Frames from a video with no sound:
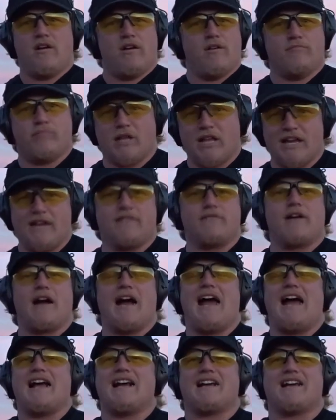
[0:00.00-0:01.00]
plate
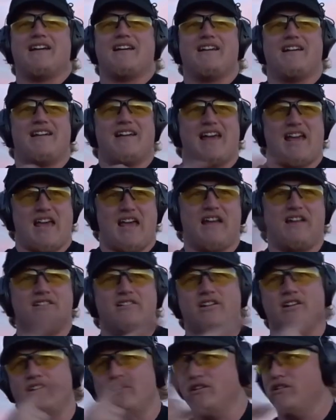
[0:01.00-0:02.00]
rack and
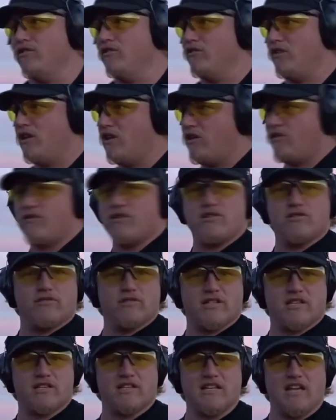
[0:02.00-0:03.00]
to do individual
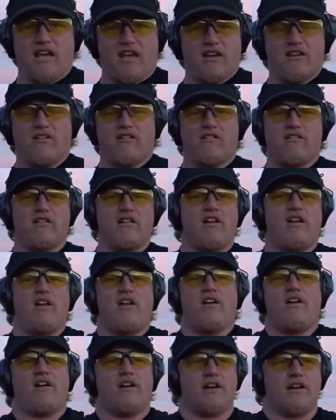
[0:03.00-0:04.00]
steel.
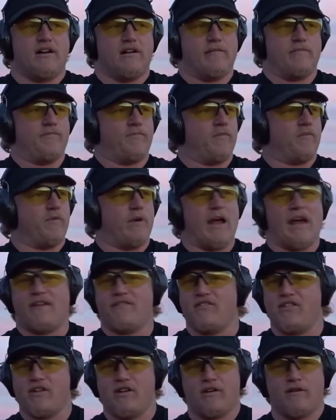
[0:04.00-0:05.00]
Um, we
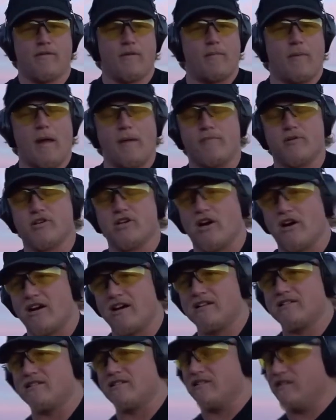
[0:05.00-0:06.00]
have the, the paper
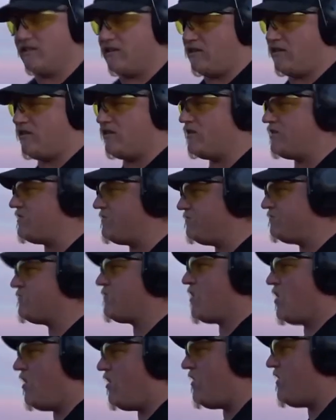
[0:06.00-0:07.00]
target still and
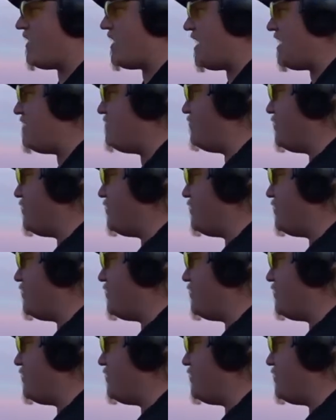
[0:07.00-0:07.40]
all of that,